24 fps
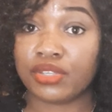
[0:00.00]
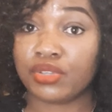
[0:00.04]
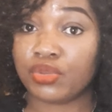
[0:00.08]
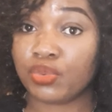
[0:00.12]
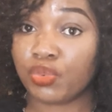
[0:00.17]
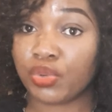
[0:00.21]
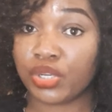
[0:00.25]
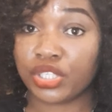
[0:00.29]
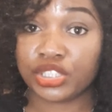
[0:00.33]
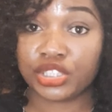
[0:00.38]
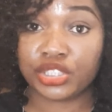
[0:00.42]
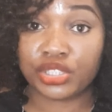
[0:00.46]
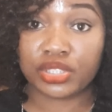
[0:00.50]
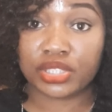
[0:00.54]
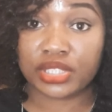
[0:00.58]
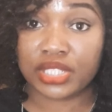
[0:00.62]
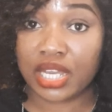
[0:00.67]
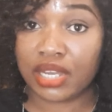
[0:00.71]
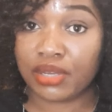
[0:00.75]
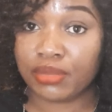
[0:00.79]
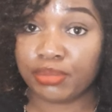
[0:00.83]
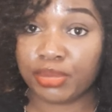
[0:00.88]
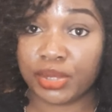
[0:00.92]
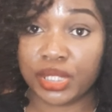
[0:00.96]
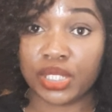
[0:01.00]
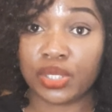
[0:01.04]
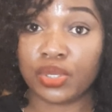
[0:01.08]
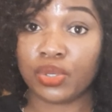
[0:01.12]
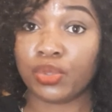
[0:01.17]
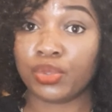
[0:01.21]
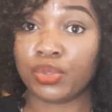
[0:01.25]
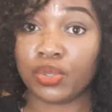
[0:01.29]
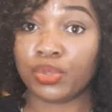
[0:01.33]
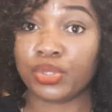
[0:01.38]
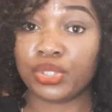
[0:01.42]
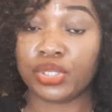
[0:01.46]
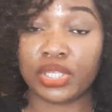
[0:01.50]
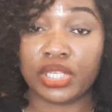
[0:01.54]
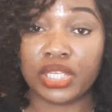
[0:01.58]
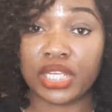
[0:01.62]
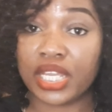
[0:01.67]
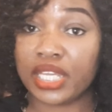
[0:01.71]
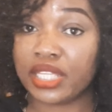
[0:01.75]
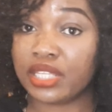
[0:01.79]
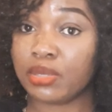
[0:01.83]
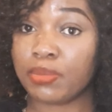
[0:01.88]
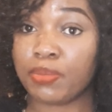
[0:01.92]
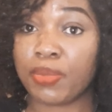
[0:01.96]
You wash it down below your
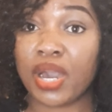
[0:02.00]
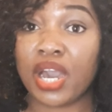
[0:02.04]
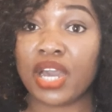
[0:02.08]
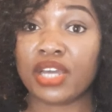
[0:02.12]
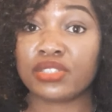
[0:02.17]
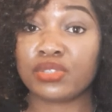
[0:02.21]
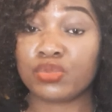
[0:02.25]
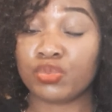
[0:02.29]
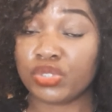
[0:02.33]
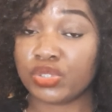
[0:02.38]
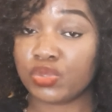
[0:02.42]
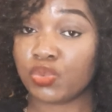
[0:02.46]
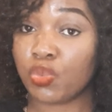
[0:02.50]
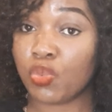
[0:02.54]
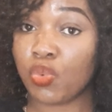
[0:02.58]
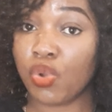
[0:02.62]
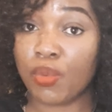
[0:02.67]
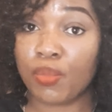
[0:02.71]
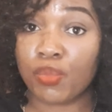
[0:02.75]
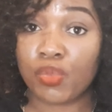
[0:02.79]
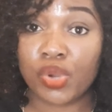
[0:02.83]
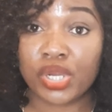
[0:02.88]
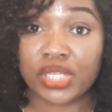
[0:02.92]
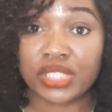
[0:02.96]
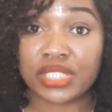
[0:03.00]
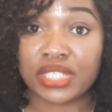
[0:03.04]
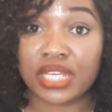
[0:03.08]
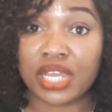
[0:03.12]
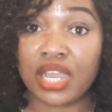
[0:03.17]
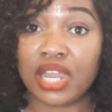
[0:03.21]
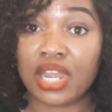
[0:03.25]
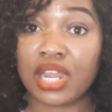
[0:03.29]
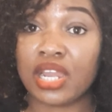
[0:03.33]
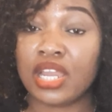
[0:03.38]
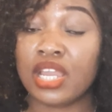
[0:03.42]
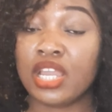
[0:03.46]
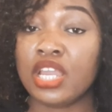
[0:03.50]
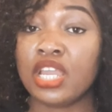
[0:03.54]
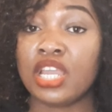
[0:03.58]
lady part with warm water,